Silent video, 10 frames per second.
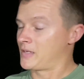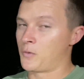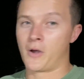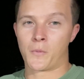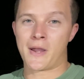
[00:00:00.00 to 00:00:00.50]

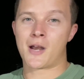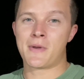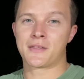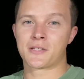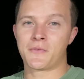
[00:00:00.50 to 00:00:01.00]
whether we got to
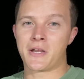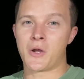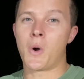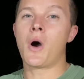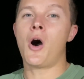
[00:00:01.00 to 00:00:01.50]
make this
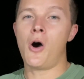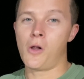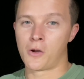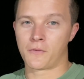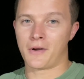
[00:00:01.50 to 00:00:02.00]
video
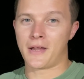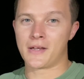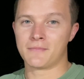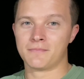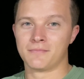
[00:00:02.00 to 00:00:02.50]
all over
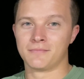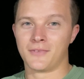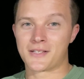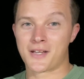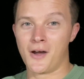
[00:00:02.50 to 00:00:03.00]
again.
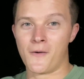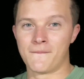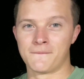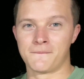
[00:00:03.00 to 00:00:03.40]
Let's go.